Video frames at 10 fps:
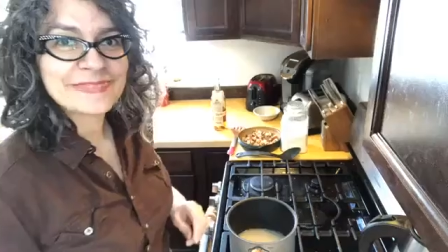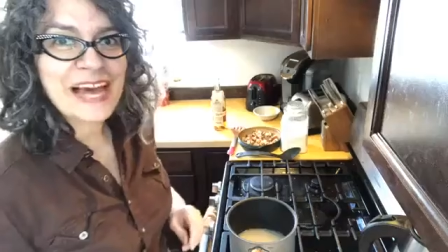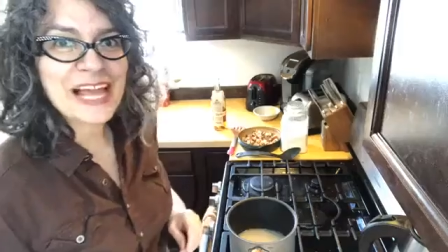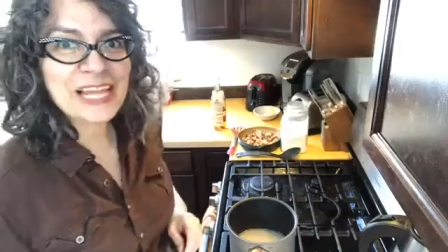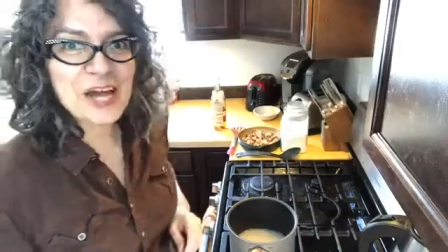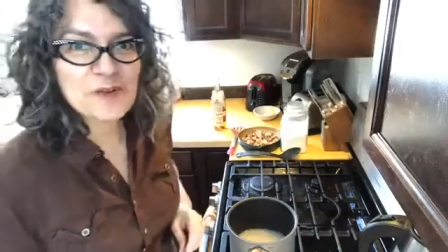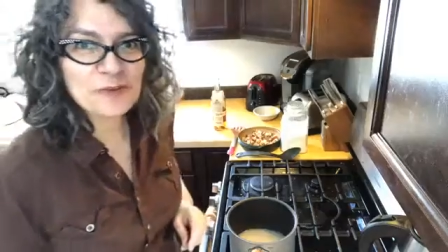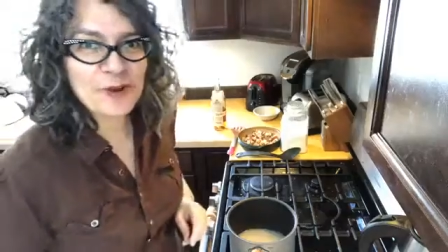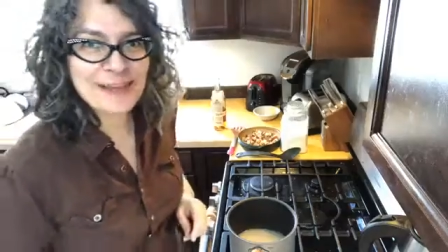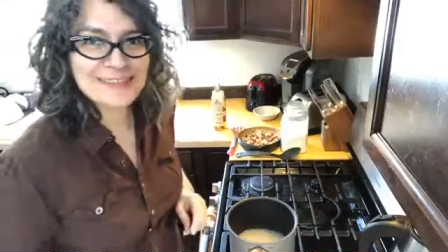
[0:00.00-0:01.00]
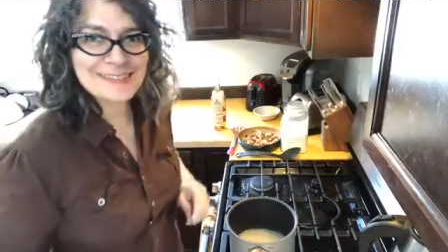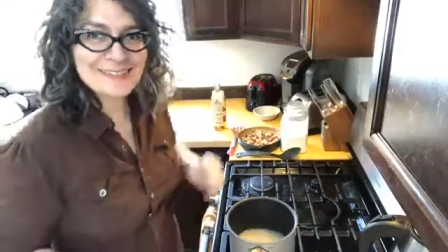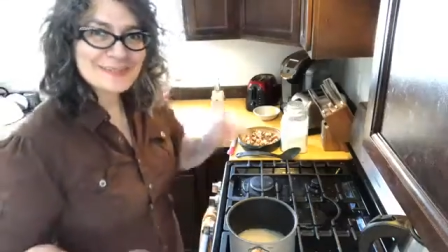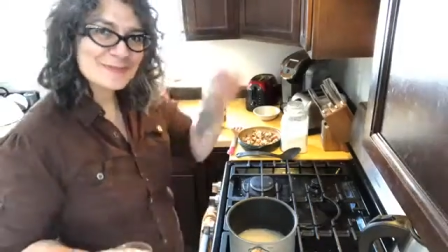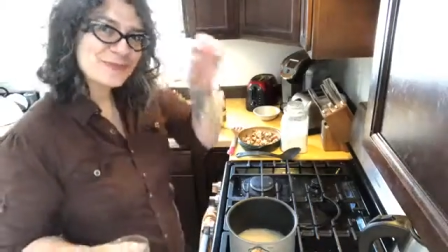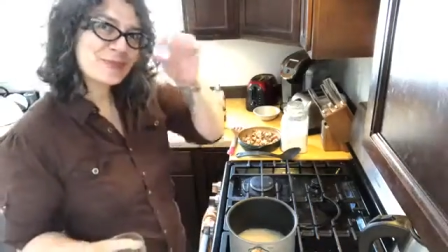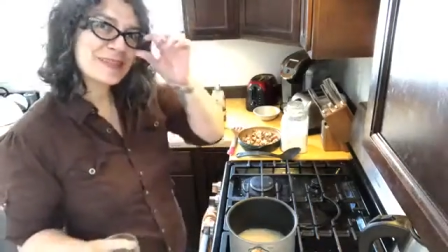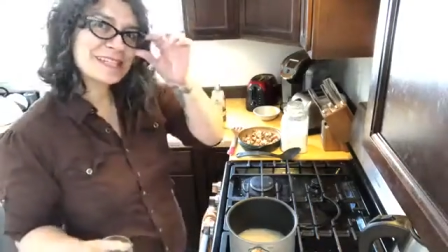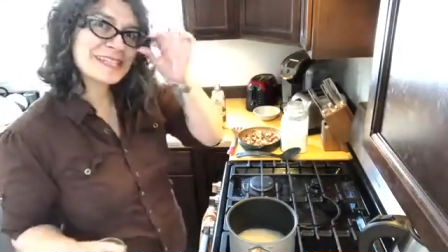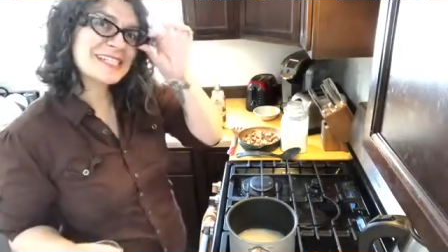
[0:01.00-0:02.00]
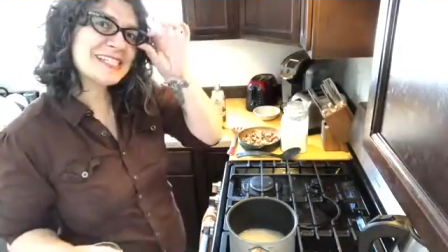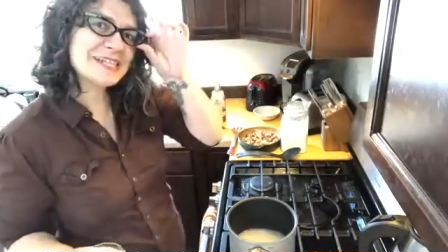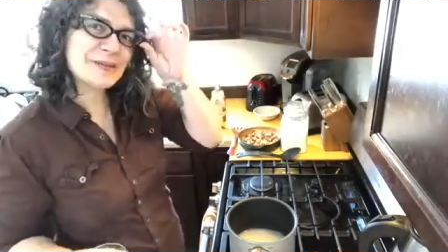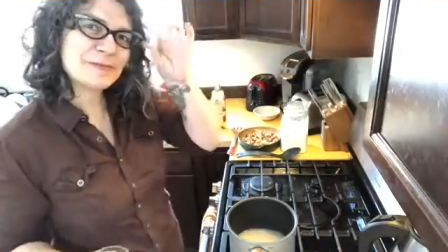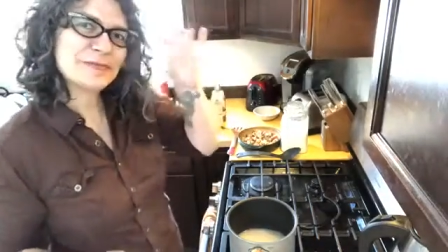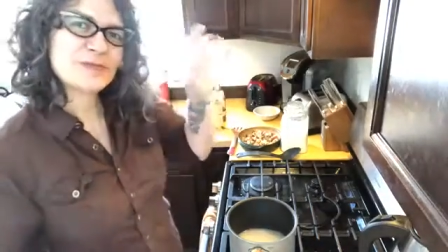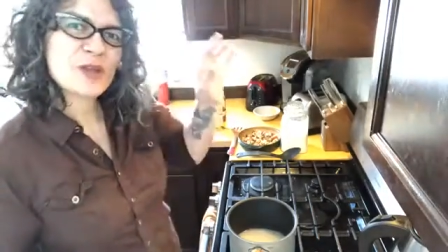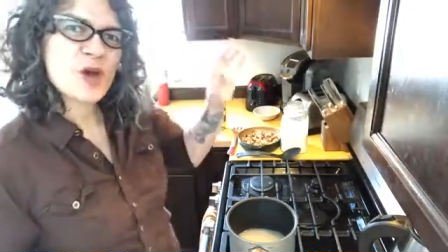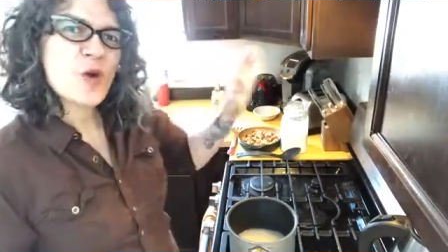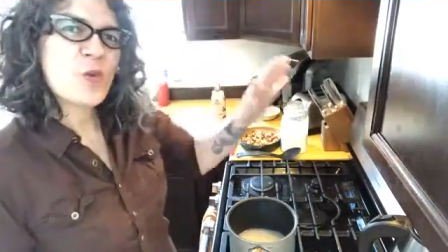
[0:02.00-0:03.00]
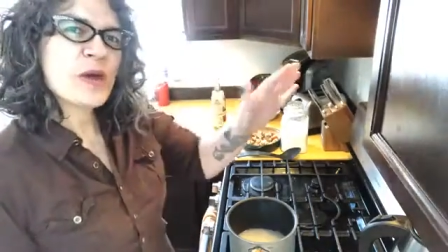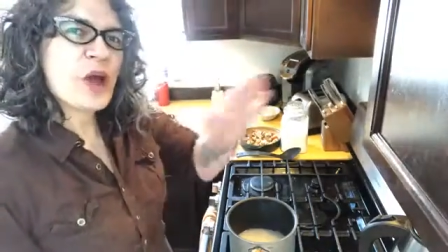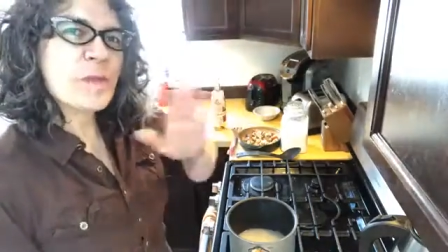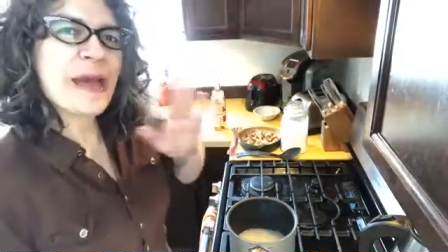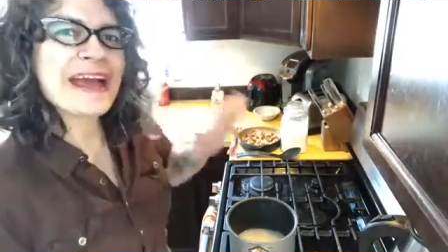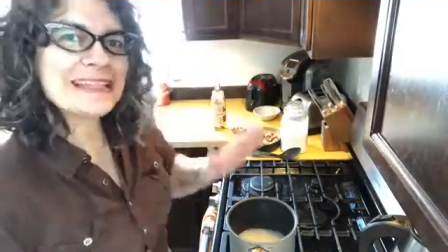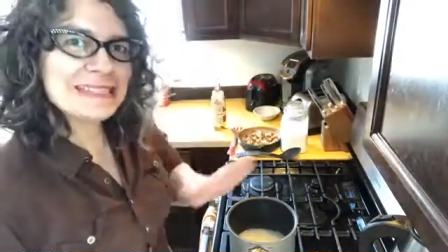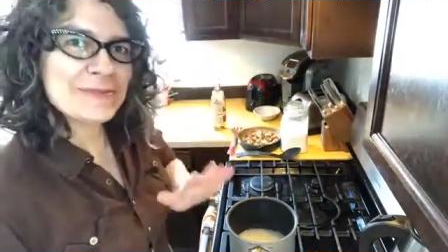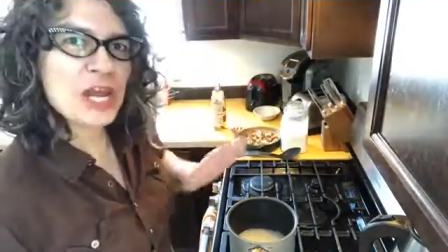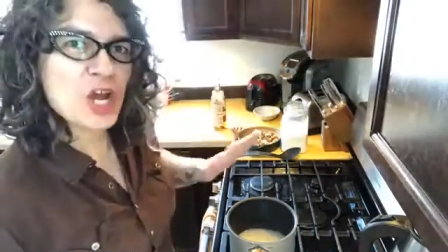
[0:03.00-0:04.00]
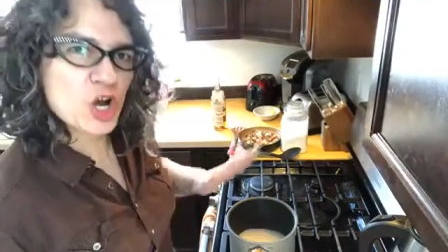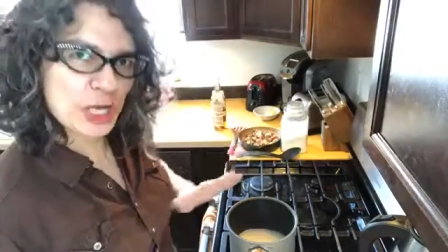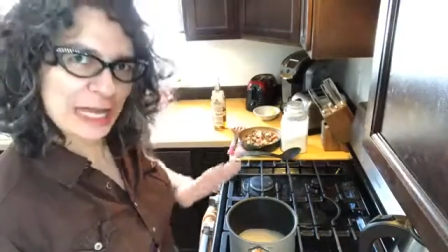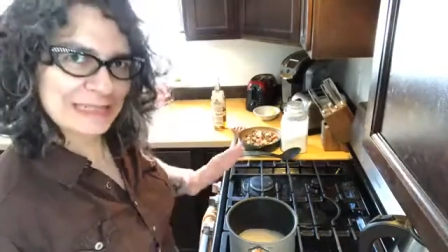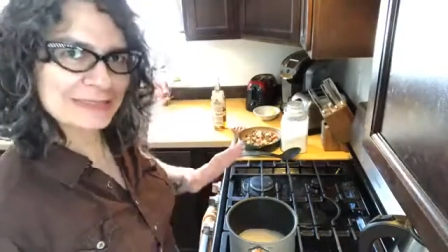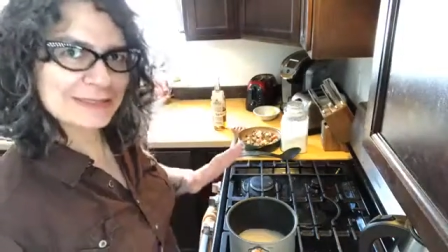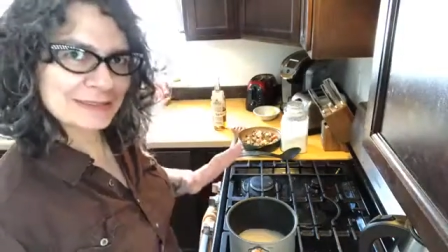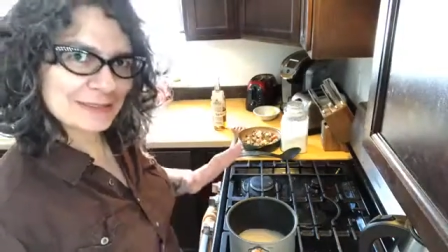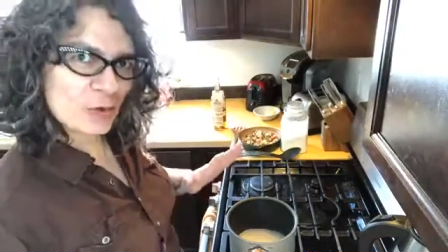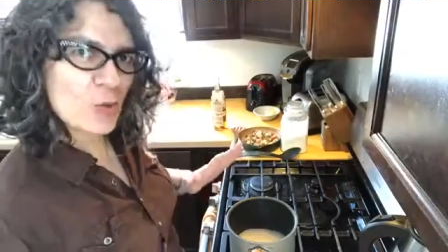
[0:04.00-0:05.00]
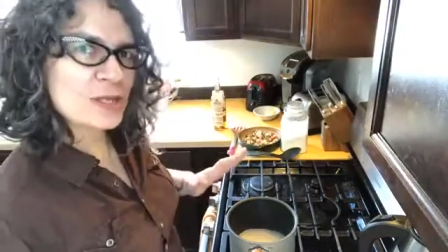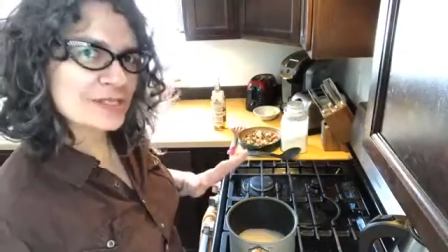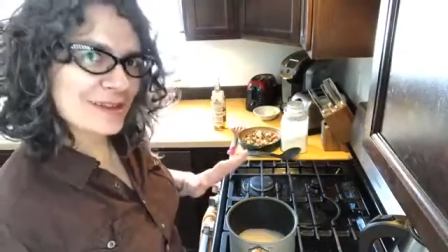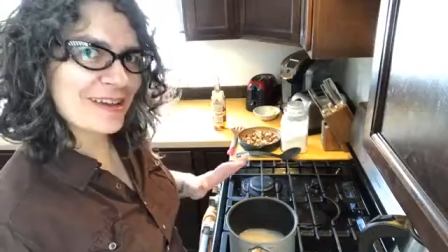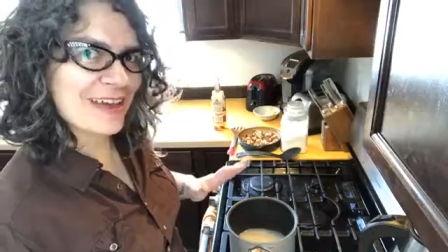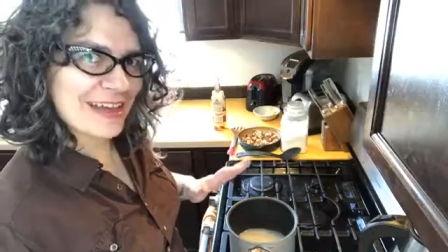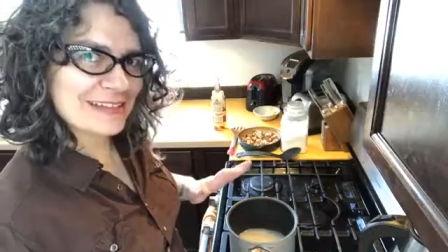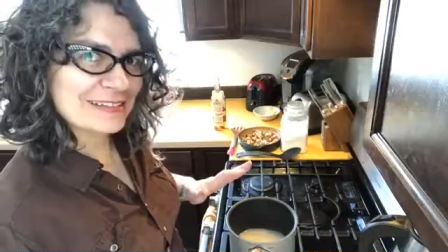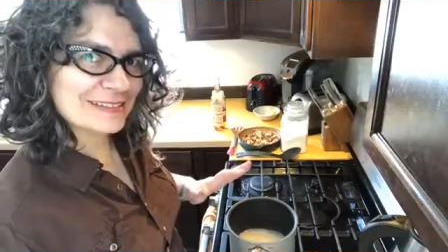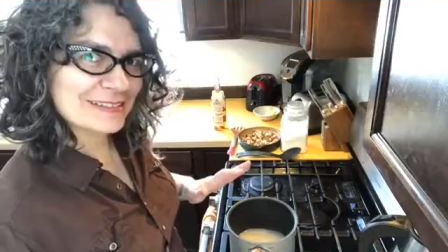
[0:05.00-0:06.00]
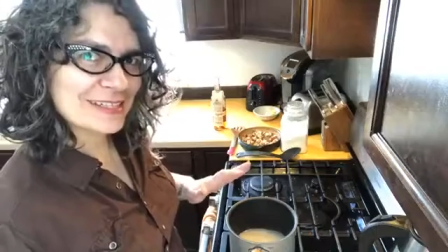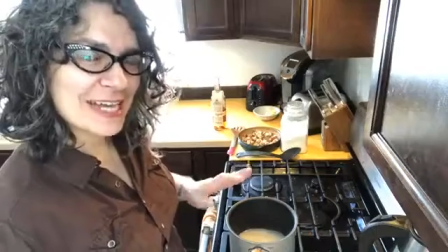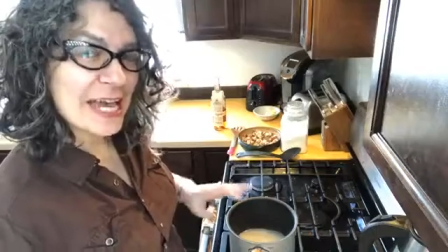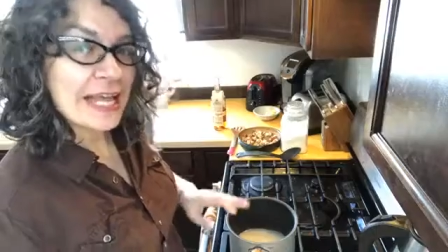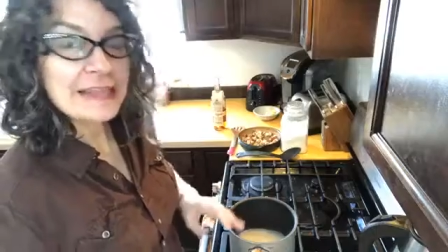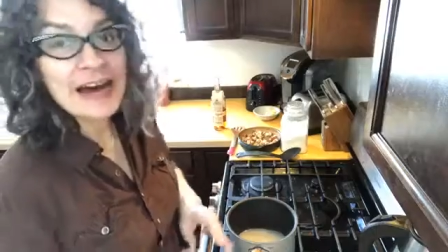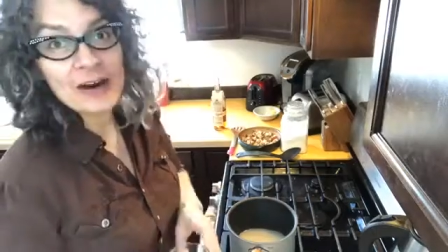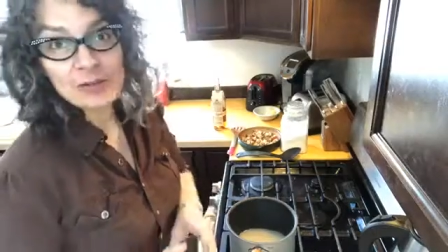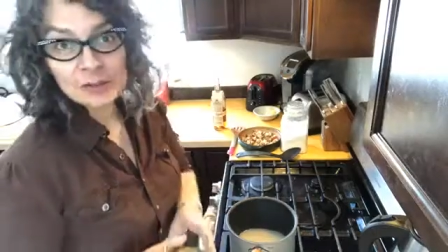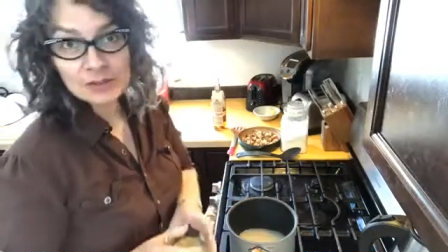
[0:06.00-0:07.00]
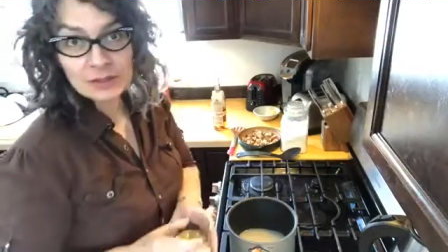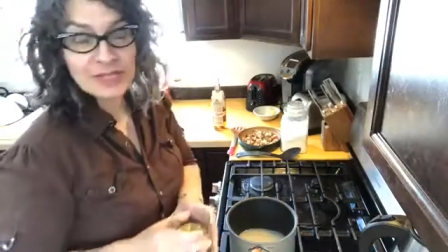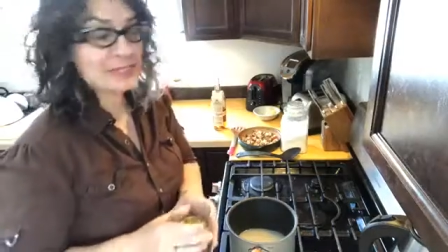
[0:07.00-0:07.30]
Hello friends, this is Teal. We are pandemic cooking once again. Now, it's